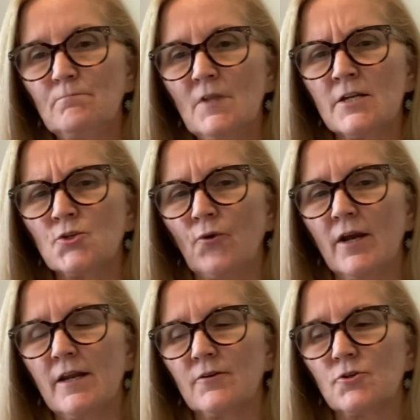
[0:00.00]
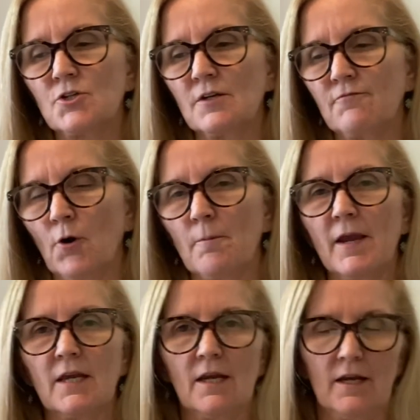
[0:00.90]
it's great energy for
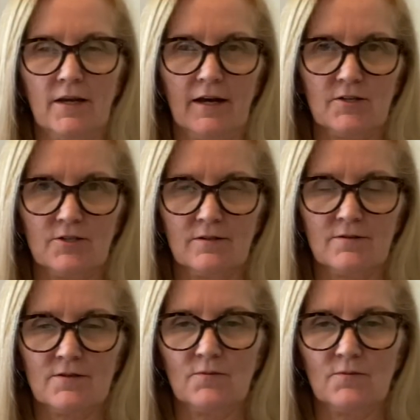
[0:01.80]
making connections.